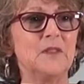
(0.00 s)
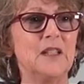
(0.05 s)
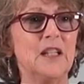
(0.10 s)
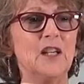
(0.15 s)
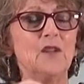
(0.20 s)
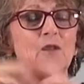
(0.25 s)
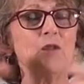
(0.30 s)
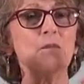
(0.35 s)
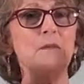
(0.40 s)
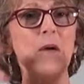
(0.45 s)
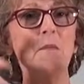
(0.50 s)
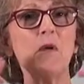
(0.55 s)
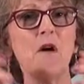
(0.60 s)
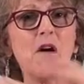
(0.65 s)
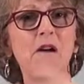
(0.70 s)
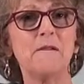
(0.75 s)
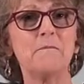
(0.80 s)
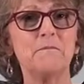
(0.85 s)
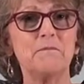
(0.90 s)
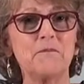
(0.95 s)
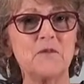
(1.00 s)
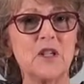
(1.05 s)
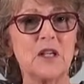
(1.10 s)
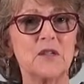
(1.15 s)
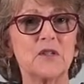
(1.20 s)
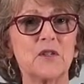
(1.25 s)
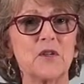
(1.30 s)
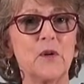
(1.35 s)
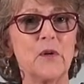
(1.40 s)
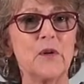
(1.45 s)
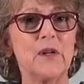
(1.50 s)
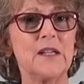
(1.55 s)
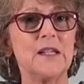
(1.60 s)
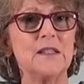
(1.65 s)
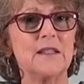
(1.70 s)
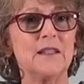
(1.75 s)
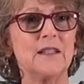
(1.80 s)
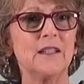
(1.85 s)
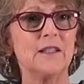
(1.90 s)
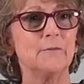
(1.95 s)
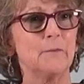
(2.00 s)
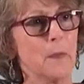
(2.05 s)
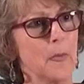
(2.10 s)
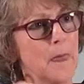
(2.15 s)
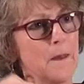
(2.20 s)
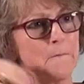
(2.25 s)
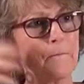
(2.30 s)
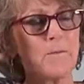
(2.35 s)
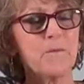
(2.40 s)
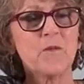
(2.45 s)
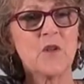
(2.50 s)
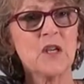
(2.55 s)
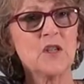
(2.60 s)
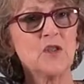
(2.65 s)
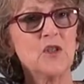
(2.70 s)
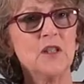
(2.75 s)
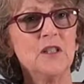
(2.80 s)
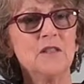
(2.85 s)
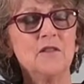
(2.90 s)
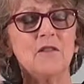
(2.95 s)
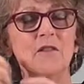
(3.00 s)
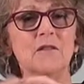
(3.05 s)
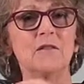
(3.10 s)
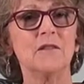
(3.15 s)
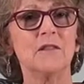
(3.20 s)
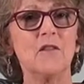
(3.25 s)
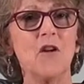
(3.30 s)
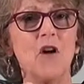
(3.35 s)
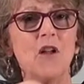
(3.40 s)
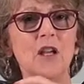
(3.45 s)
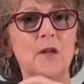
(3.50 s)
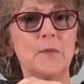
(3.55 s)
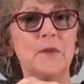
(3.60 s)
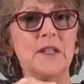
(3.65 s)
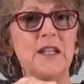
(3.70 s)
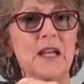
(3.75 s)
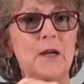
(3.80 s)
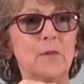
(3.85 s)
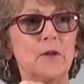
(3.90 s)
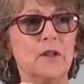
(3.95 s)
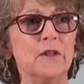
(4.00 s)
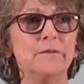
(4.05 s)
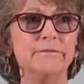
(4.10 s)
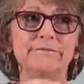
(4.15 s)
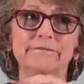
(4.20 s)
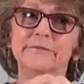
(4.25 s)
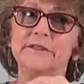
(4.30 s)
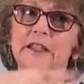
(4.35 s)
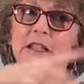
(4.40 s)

hearing my mom tell stories that she'd call up a neighbor,